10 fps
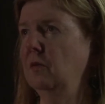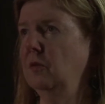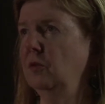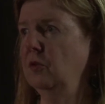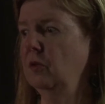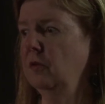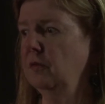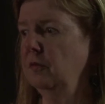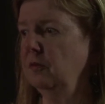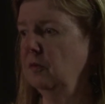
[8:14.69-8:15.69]
sort
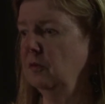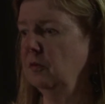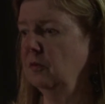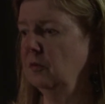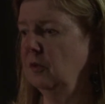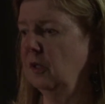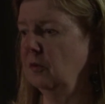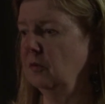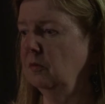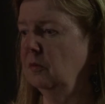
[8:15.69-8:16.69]
of you
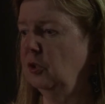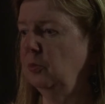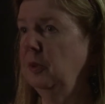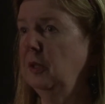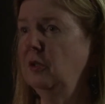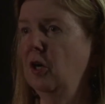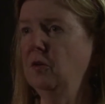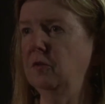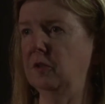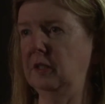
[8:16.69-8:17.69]
know, spilled
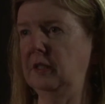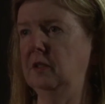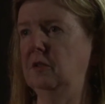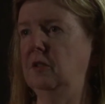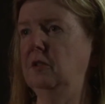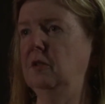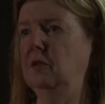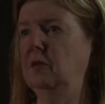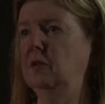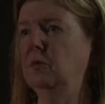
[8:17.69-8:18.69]
over
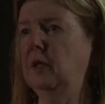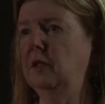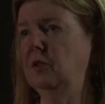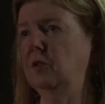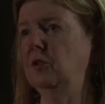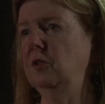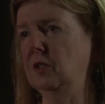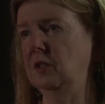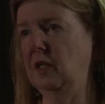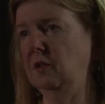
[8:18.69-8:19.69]
into the way the
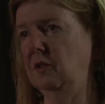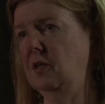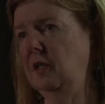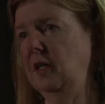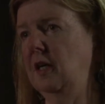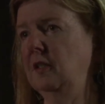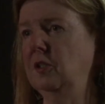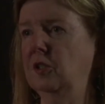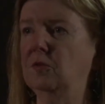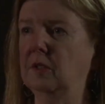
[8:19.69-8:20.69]
surgeons and the
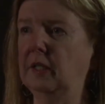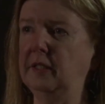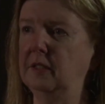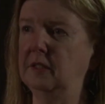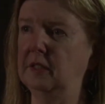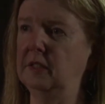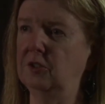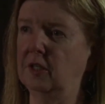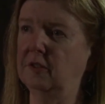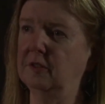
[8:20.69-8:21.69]
cardiologists related to
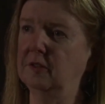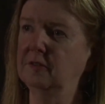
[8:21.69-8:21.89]
each other.